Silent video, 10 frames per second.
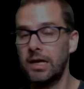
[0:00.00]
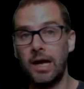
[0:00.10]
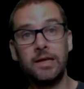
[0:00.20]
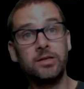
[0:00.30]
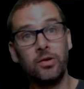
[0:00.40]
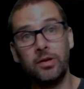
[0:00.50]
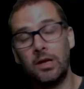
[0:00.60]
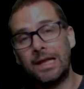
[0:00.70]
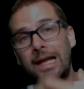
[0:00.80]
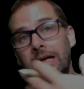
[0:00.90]
and so that
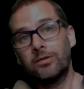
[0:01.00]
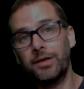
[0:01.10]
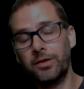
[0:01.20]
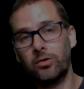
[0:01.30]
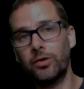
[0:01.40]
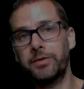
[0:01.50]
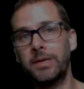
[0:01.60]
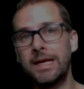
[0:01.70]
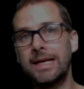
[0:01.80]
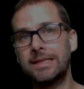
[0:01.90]
later on in the course we
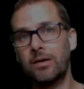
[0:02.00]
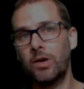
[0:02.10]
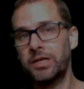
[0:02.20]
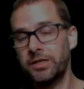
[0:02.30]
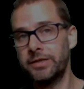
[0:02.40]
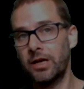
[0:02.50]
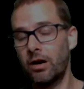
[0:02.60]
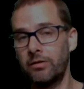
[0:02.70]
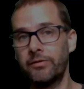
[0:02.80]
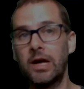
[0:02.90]
can get to questions
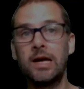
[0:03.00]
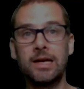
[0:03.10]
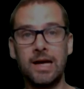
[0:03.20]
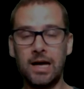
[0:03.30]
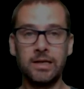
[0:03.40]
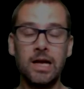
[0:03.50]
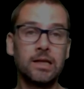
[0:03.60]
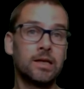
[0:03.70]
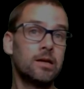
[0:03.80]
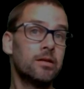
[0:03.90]
of
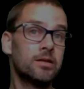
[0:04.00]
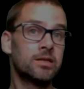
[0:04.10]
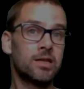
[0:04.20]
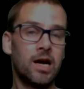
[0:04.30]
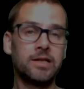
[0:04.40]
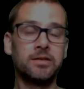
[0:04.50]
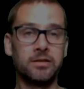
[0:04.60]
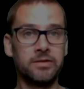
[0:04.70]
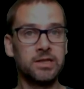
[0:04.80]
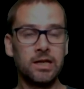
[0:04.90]
cardinality, the sizes
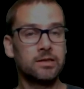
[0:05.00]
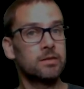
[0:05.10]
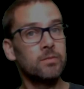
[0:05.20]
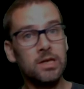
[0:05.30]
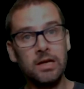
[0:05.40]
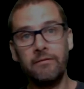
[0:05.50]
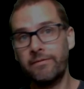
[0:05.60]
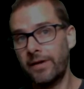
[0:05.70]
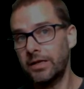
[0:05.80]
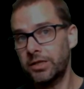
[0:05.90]
of sets. And we need
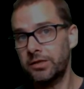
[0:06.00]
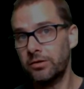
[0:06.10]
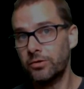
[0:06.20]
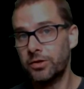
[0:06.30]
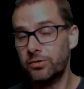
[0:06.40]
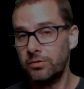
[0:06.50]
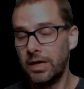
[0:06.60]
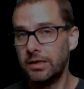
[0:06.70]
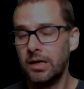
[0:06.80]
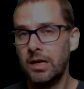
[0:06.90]
functions in order to do
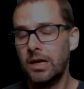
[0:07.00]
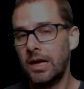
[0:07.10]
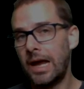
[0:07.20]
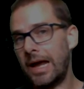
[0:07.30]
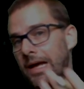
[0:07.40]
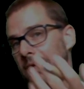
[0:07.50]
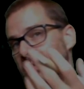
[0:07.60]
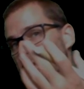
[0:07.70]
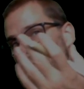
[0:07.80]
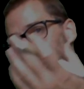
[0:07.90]
that. And
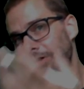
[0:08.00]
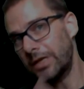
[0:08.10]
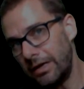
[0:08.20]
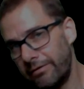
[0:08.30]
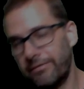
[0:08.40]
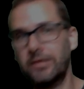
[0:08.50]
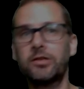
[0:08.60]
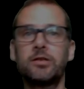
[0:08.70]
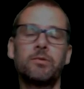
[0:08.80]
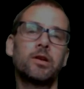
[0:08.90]
in order to need
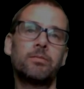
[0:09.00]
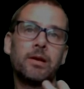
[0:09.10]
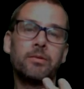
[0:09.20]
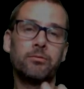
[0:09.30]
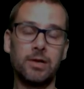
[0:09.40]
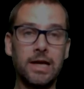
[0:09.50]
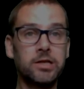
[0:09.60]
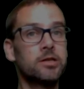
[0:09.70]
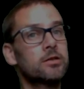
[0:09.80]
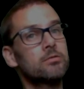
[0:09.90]
functions, we're going to play with
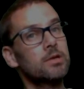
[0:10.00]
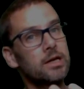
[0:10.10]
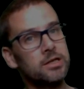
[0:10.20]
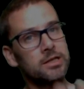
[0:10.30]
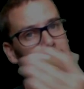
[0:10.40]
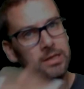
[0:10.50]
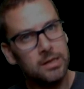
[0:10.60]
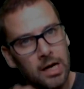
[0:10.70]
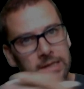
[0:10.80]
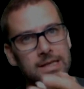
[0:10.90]
relations, because relations are this
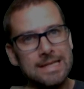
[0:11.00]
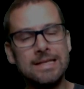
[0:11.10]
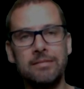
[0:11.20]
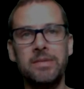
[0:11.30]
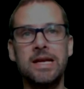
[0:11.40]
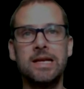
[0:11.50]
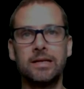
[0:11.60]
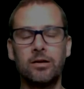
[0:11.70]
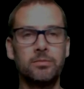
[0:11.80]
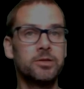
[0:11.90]
nice intermediate
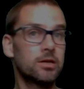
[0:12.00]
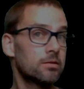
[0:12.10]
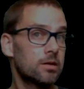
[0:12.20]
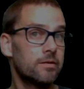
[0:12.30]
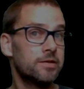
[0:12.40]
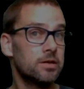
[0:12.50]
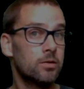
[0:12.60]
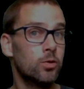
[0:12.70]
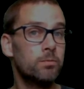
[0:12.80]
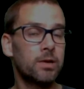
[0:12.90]
object. This is a
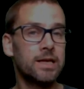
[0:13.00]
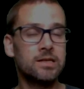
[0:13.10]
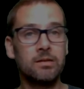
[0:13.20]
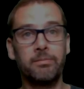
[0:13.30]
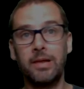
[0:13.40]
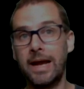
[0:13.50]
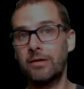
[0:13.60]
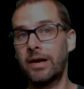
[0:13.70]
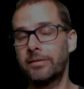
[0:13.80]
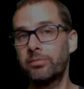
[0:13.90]
good place to play
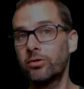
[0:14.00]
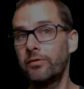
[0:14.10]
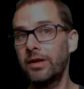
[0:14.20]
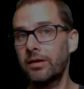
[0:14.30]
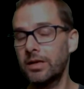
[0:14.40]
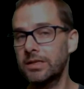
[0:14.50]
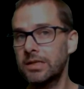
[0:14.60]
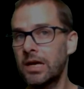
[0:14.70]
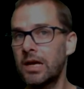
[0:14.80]
around proving things,